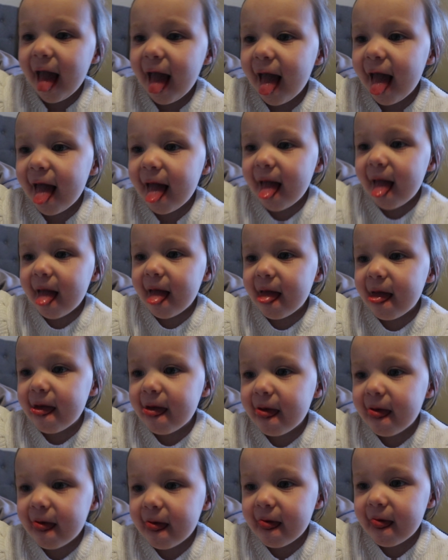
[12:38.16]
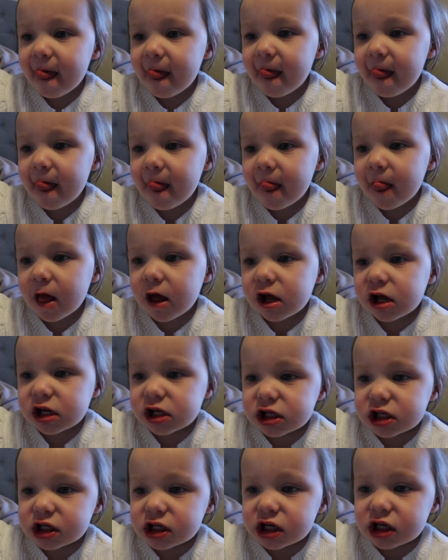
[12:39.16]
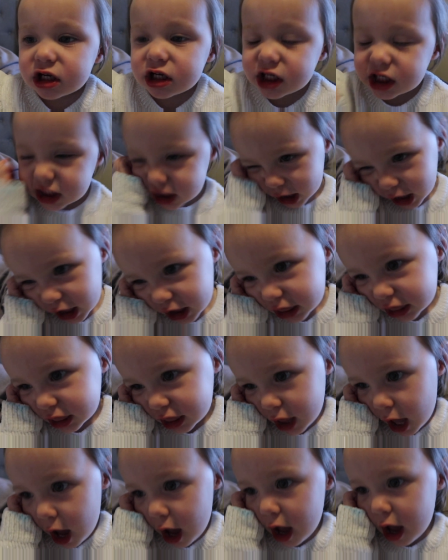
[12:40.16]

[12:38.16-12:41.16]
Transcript: Where's, Where's your, your, cheek? Cat.